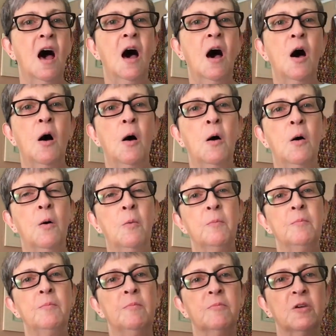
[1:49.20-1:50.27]

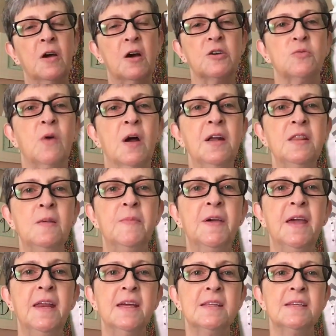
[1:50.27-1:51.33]
Gosh, right at the
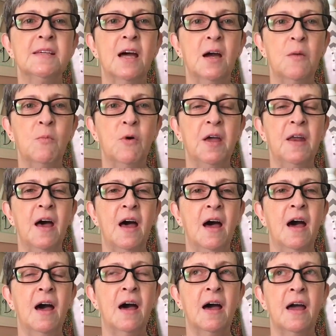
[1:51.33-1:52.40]
beginning of the time when
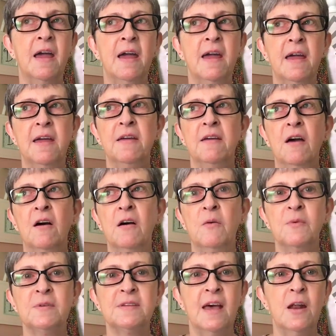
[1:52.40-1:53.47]
I
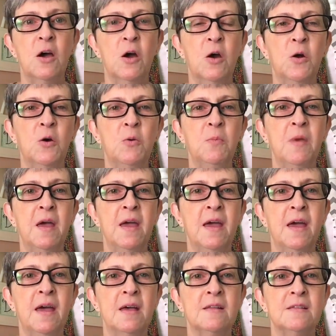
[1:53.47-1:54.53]
was at home
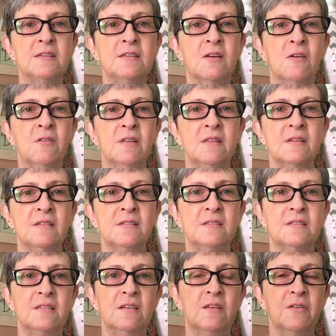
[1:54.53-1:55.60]
and started
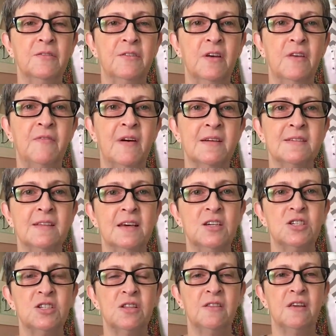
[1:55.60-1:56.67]
this,
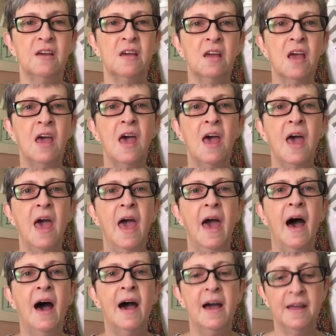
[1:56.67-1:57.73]
self-isolation thing,
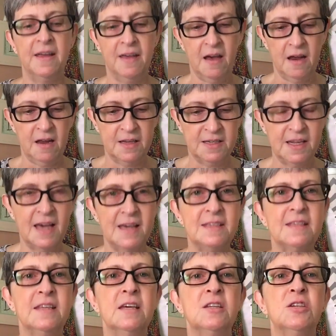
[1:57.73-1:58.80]
I got a
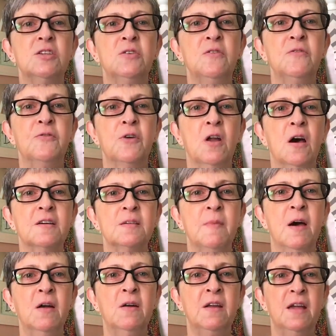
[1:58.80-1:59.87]
test knit to do for Knox
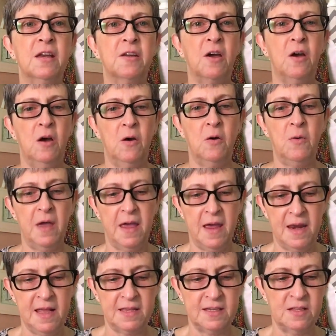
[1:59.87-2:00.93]
Mountain Knit Co.,
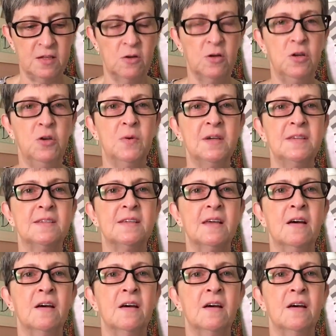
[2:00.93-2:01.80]
and it's their newest